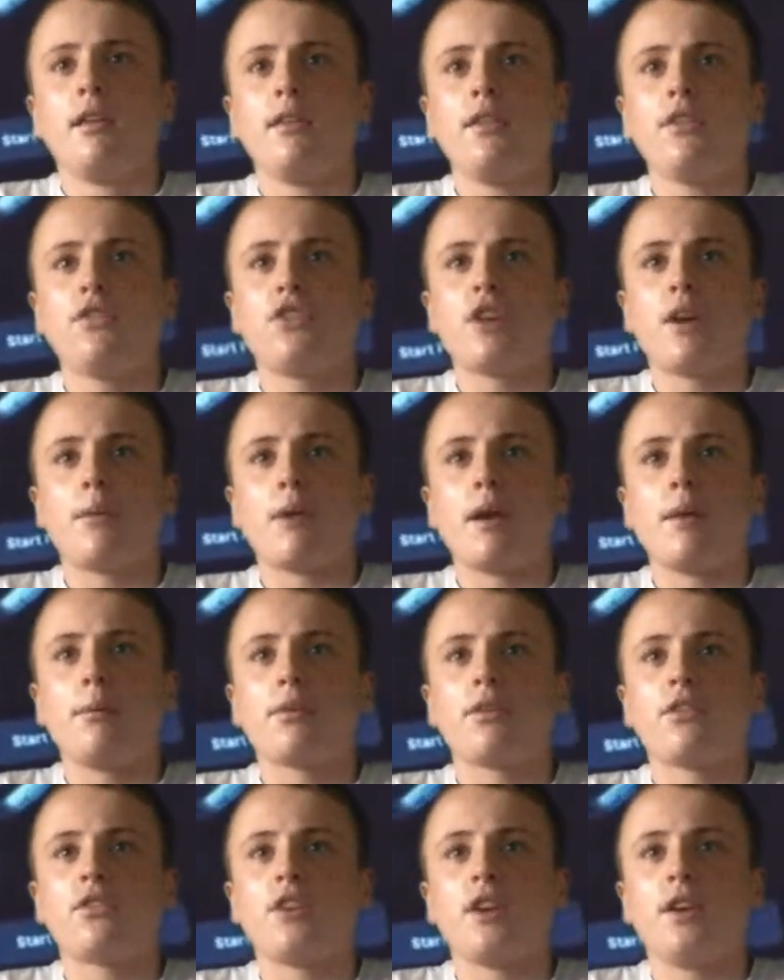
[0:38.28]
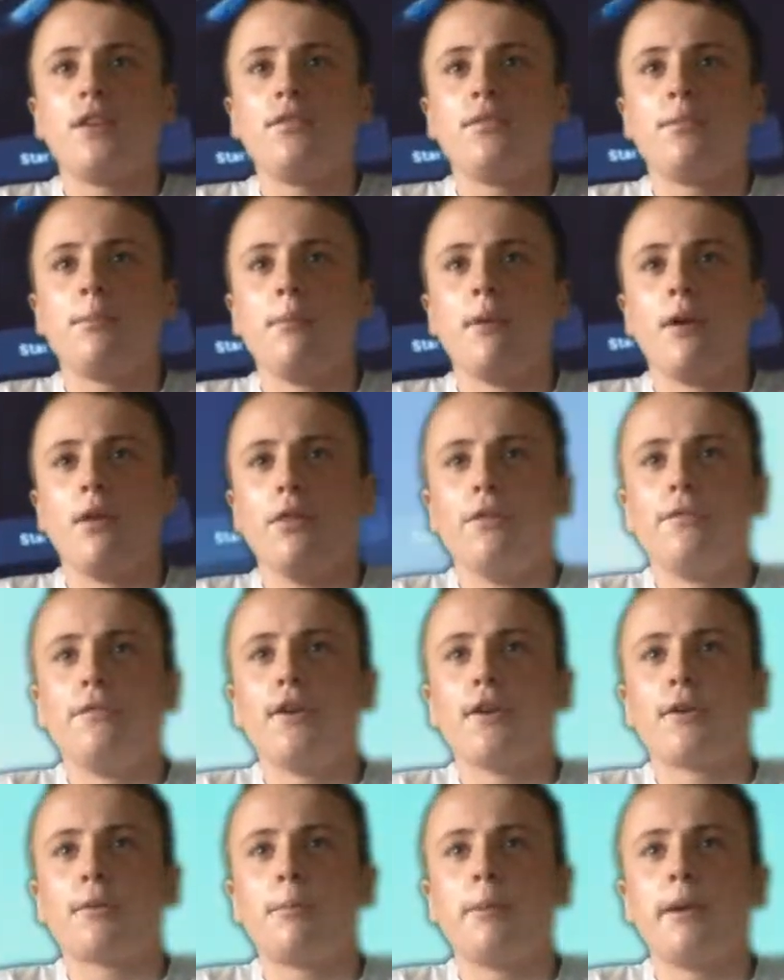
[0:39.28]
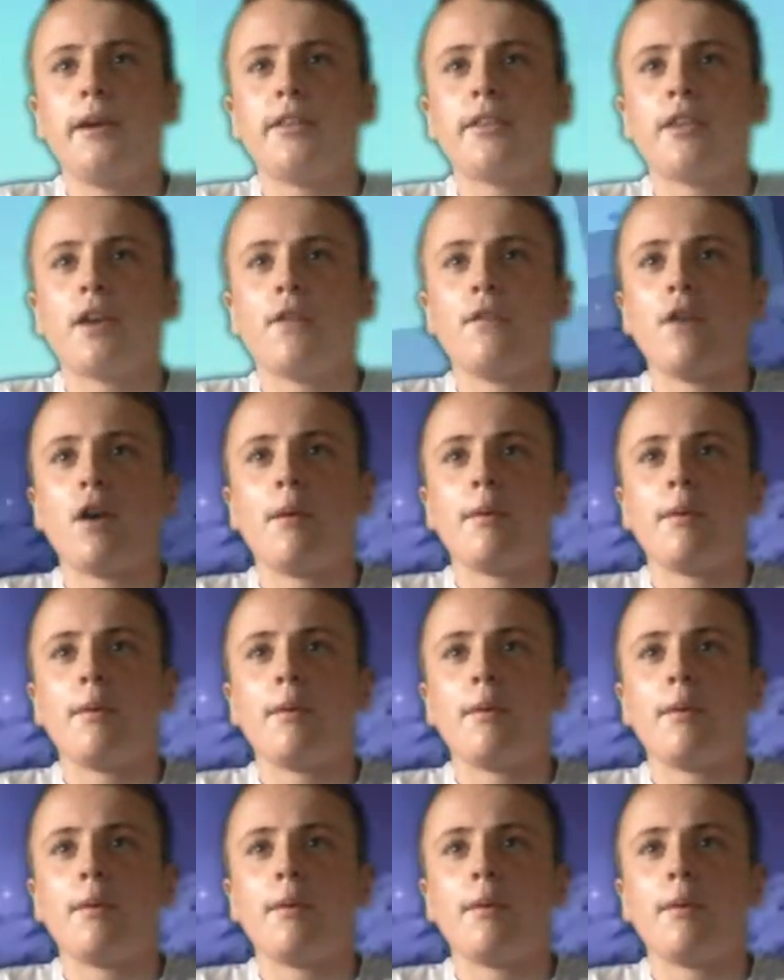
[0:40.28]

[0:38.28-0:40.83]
This jailbreak was achieved on the first beta of